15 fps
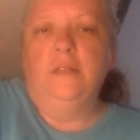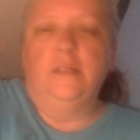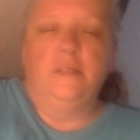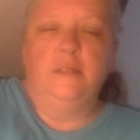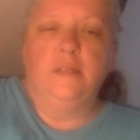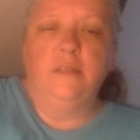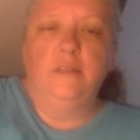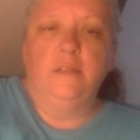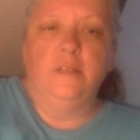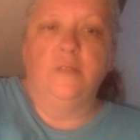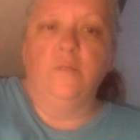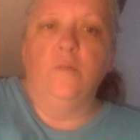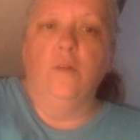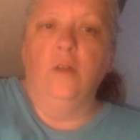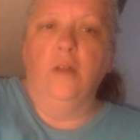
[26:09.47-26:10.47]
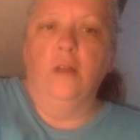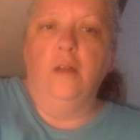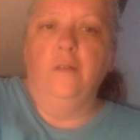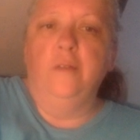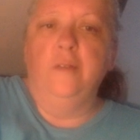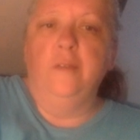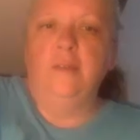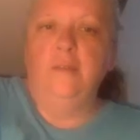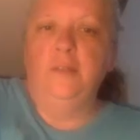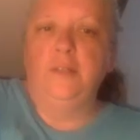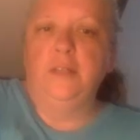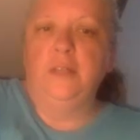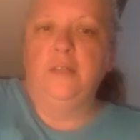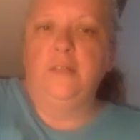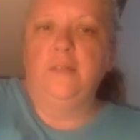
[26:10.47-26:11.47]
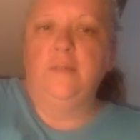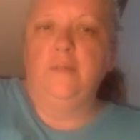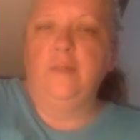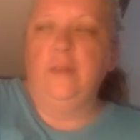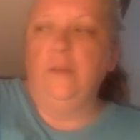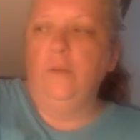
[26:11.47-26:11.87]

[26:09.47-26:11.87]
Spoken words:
this doesn't work, honestly, but just had some of